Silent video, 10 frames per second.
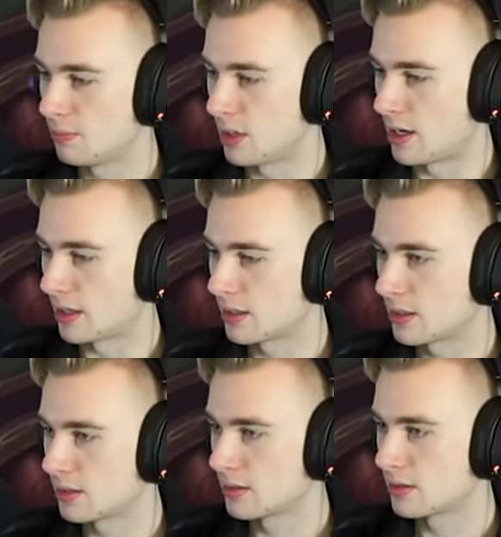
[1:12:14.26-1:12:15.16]
block,
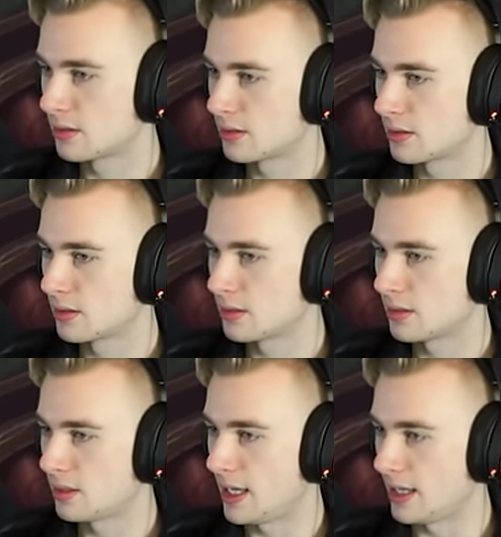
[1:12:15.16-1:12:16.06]

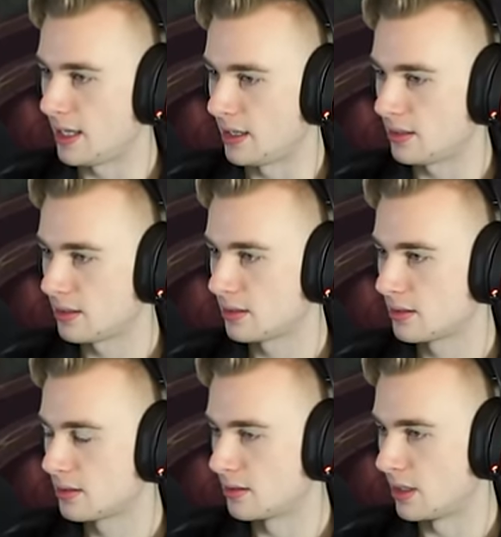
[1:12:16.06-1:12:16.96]
hit, hit,
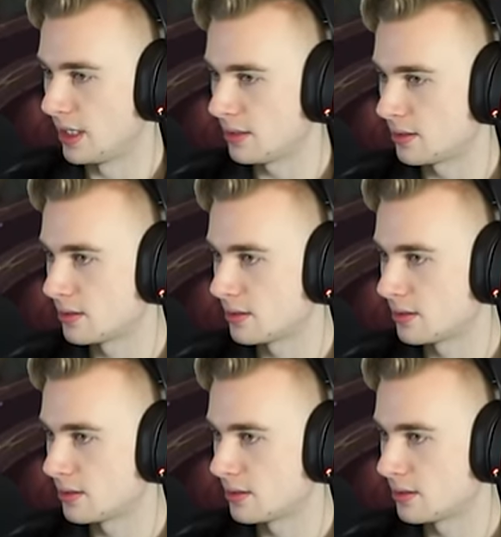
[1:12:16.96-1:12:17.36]
right?